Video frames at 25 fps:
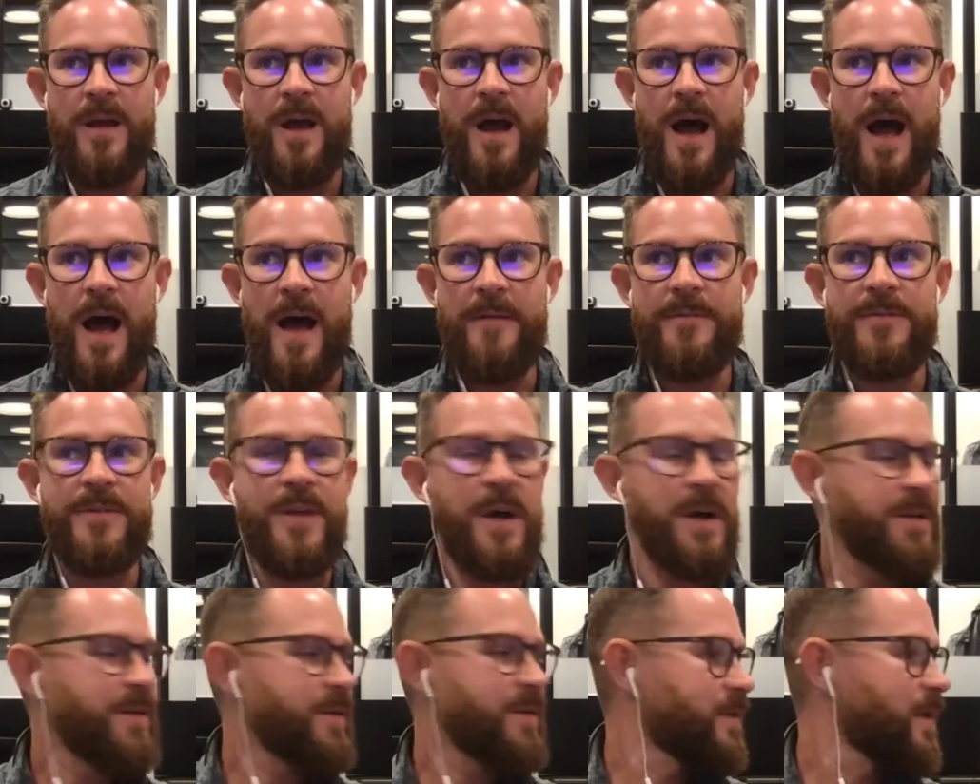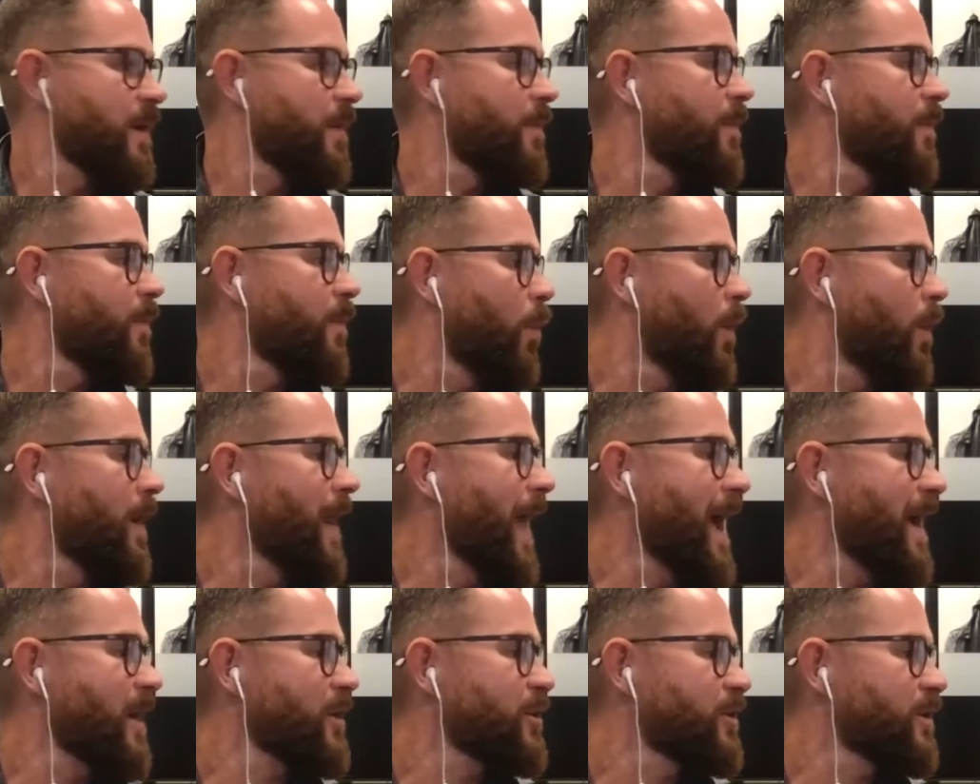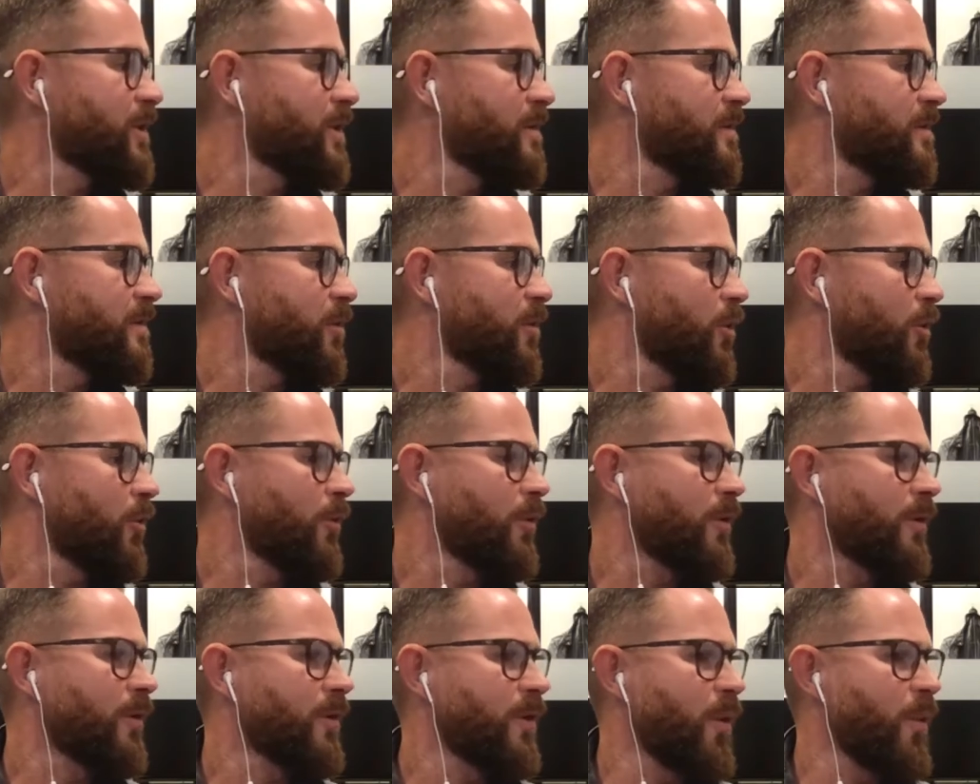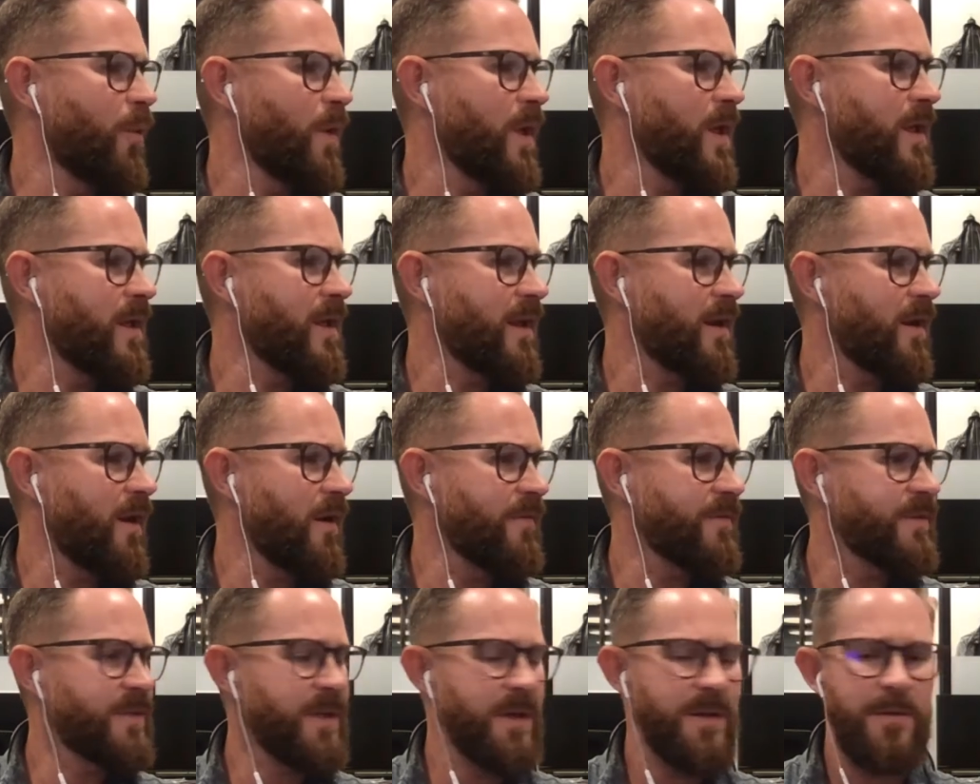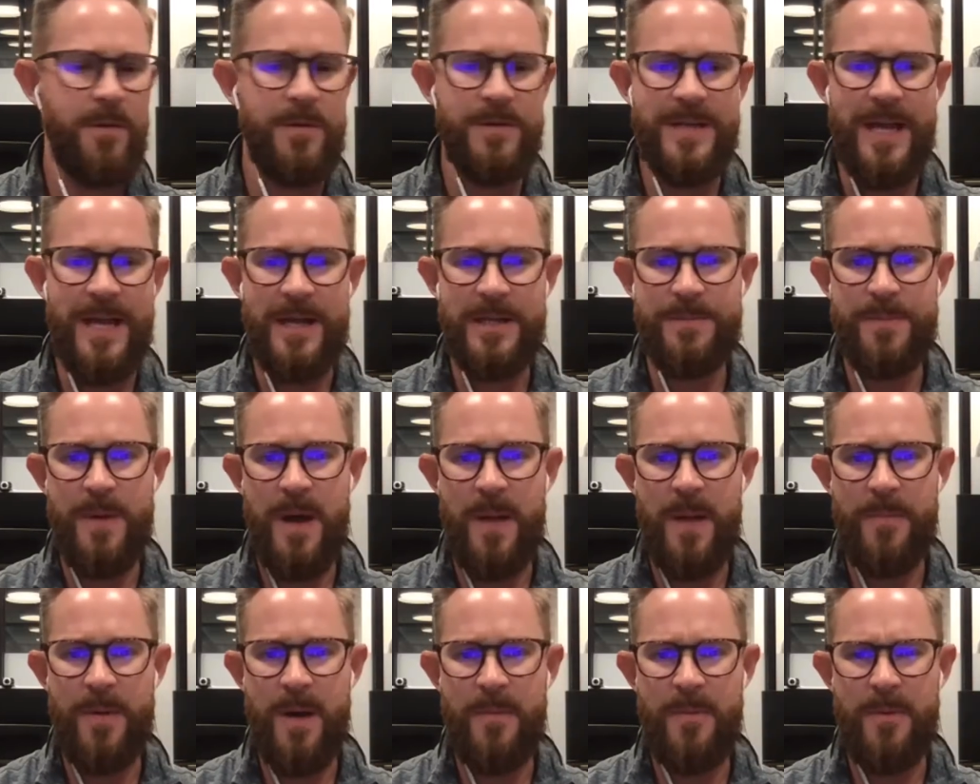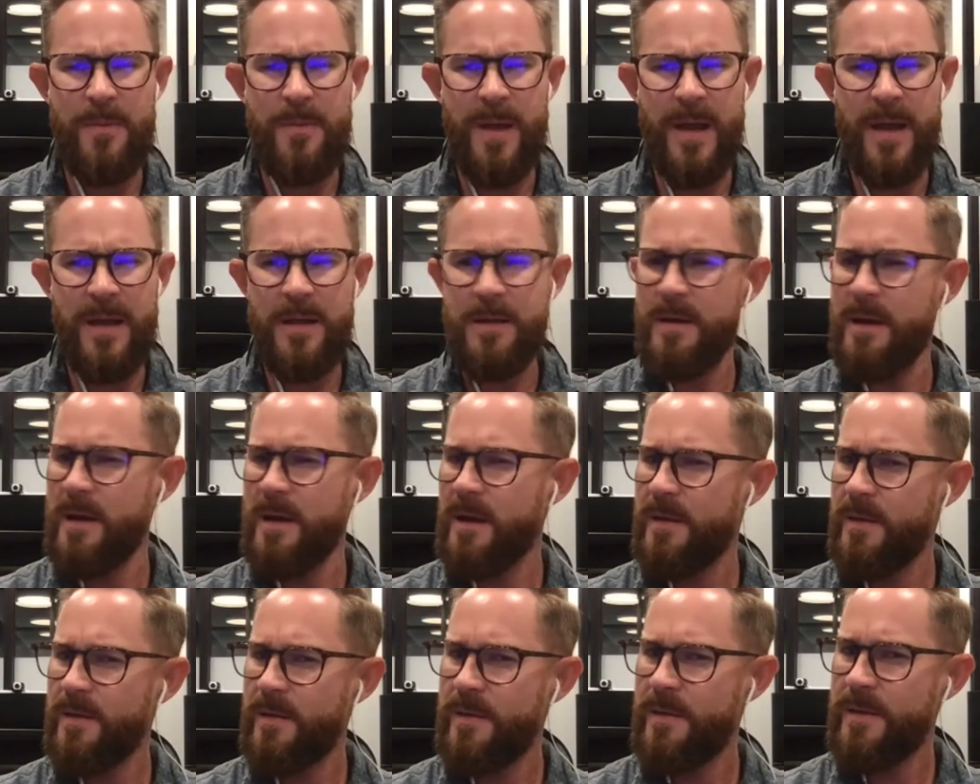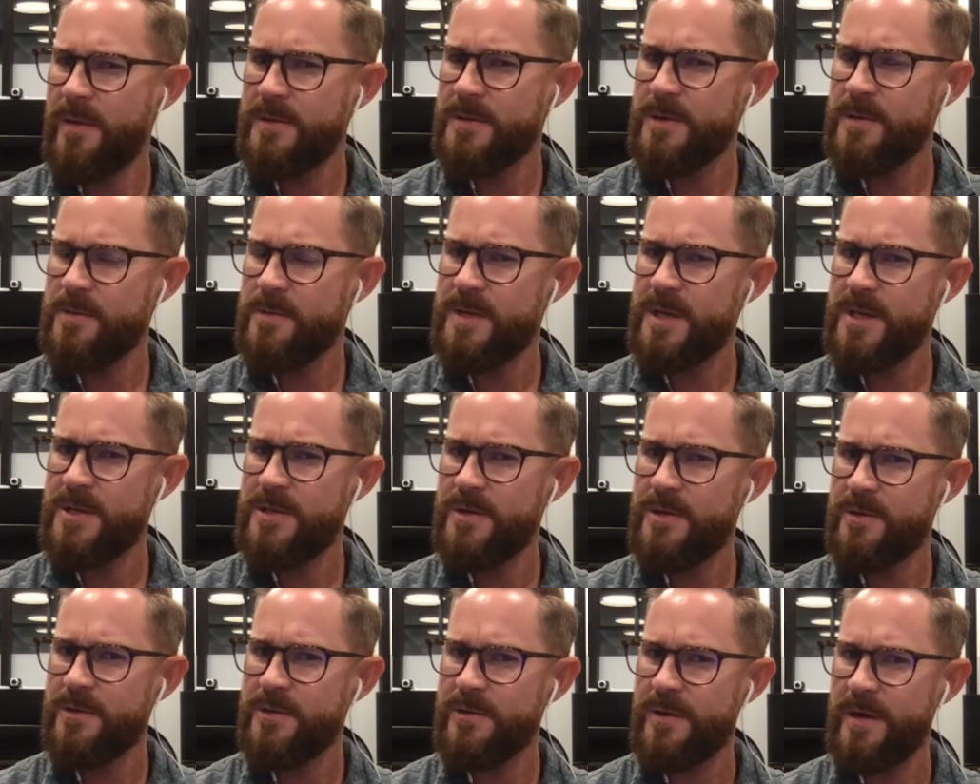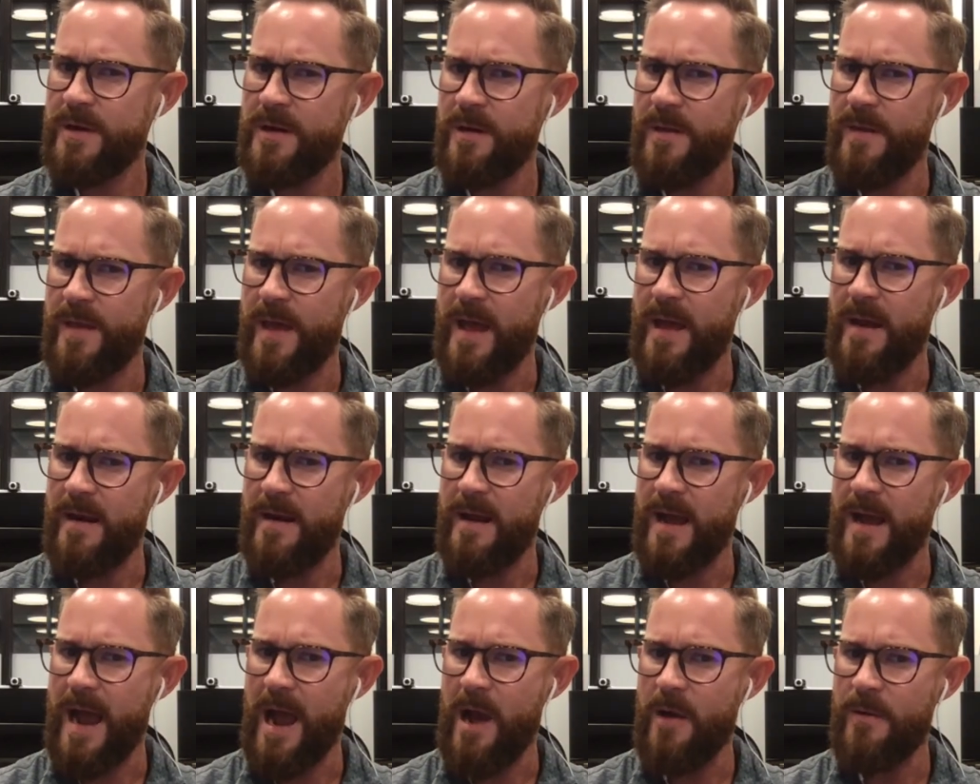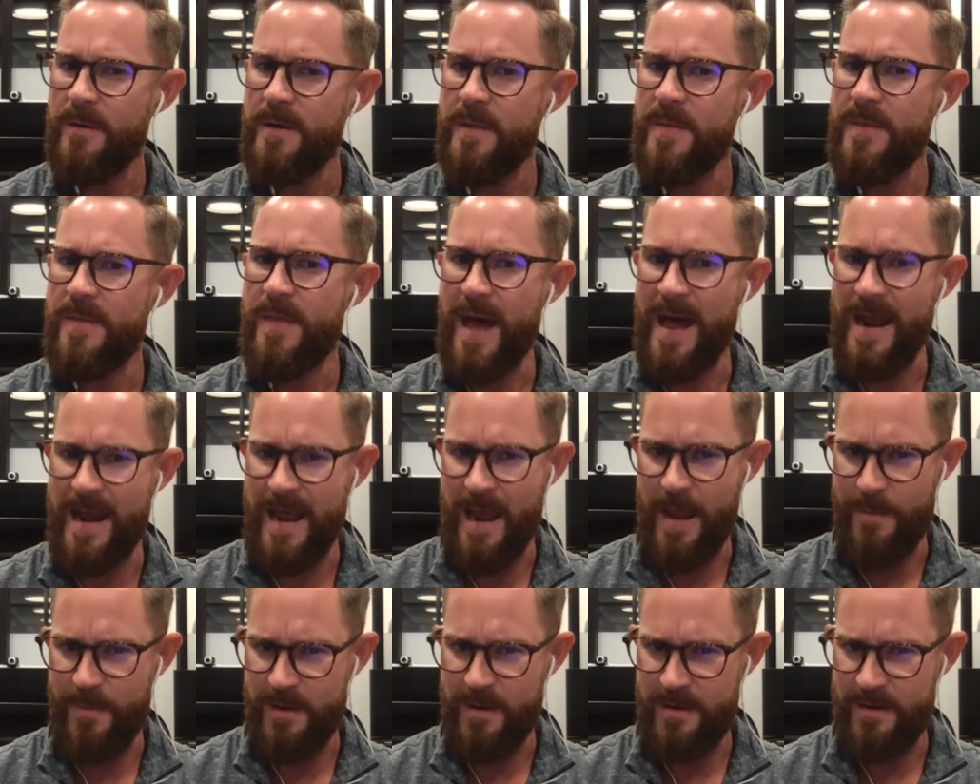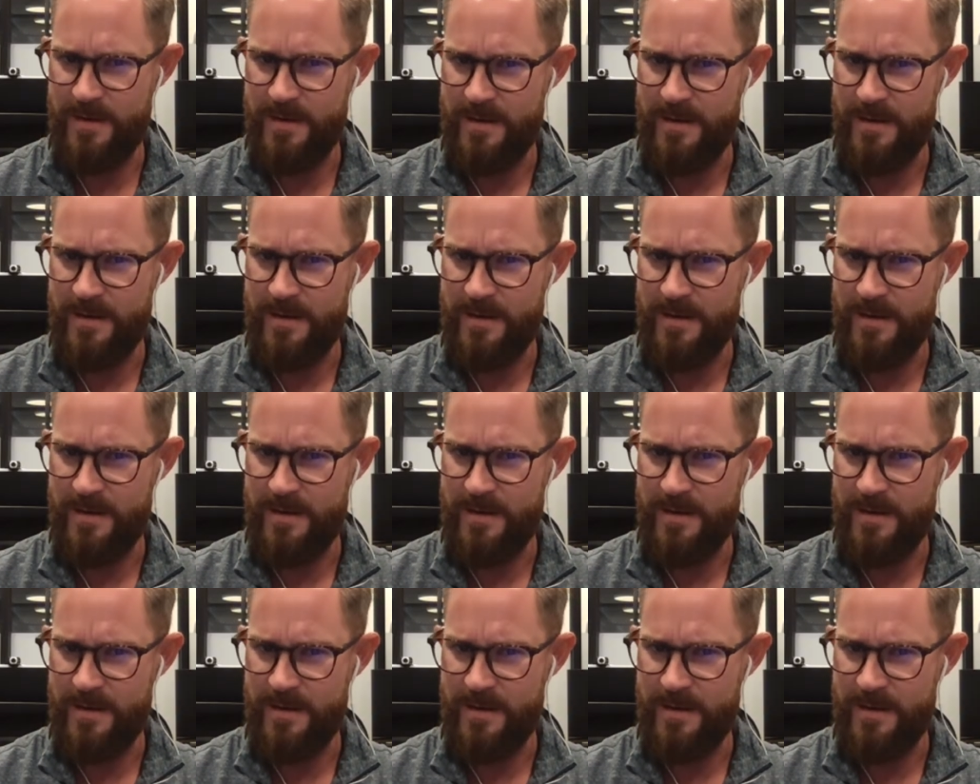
I've done one action earlier in the week and all of a sudden those ads pop up. I'm like, there's no digital trail of that. How did that happen?